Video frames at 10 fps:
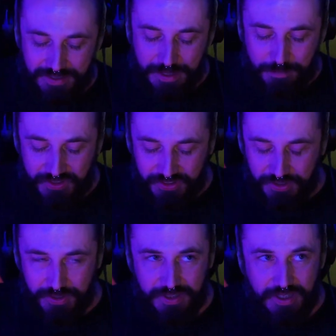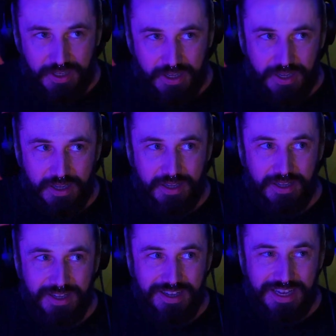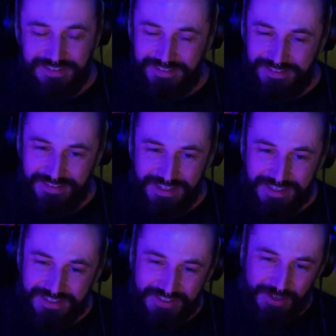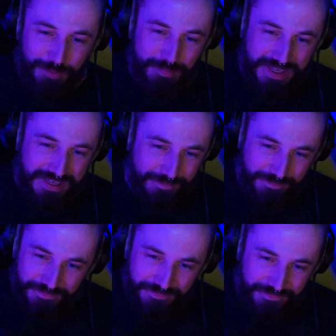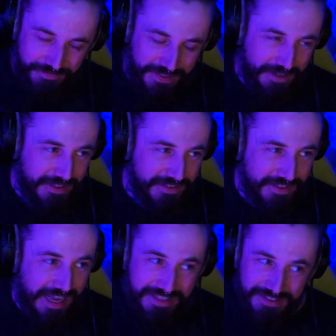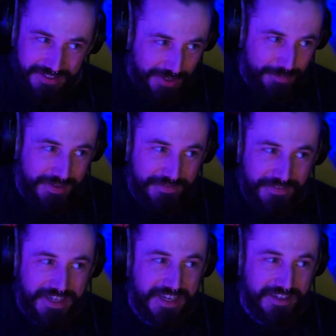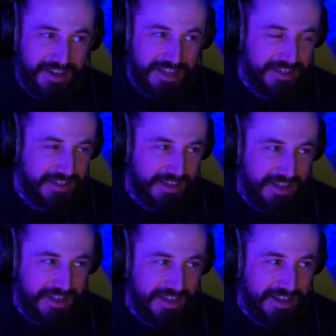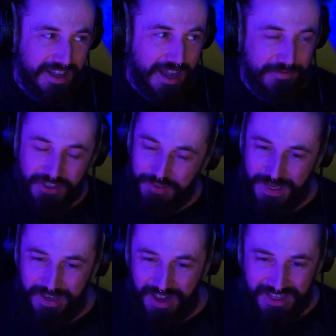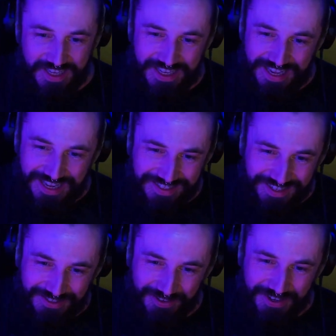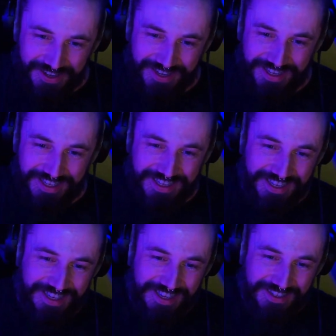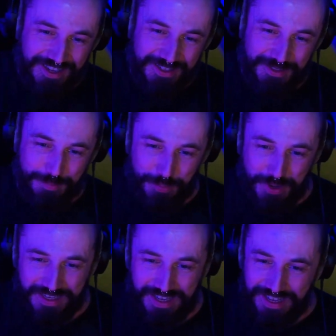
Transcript: It was good. It didn't stop me. Yeah, it hasn't stopped me feeling like I've just been lucky and I got a good break.